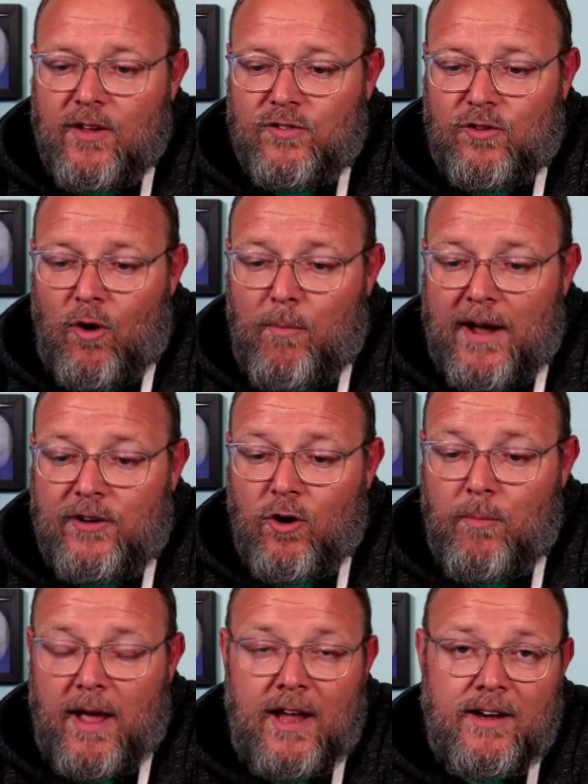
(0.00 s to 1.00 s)
So my
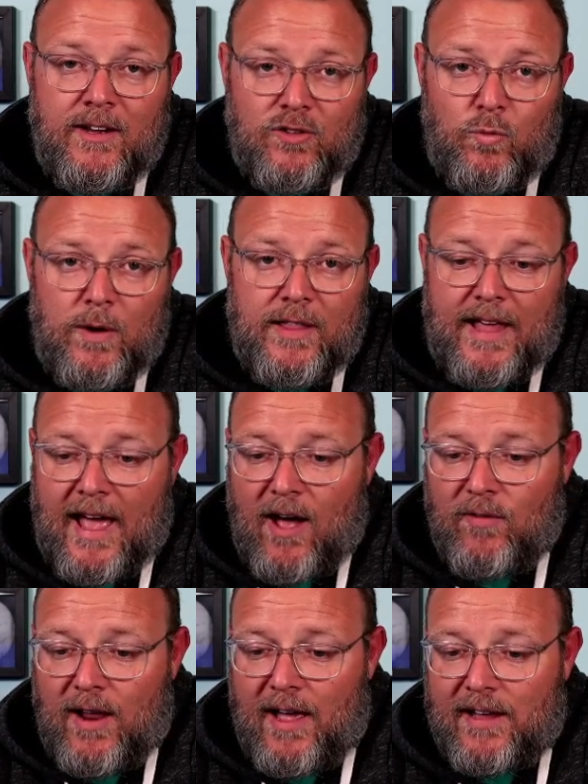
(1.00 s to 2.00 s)
domain is
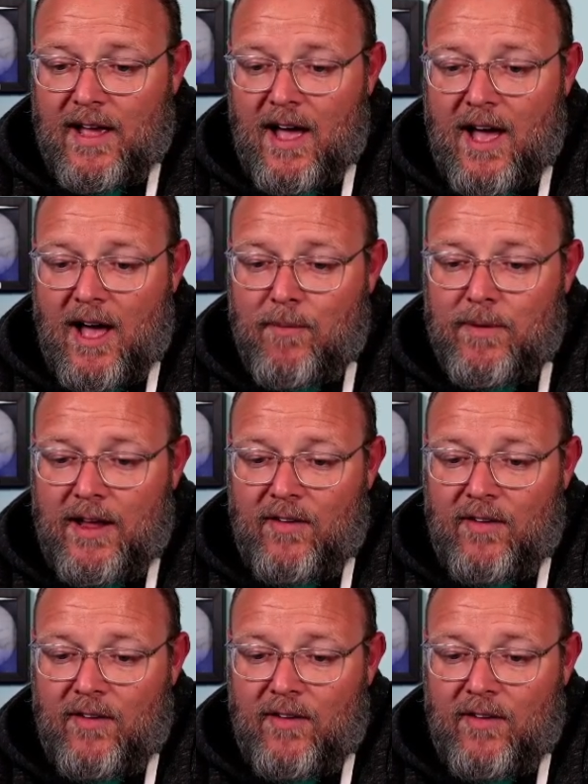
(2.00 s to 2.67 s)
williehowe.com,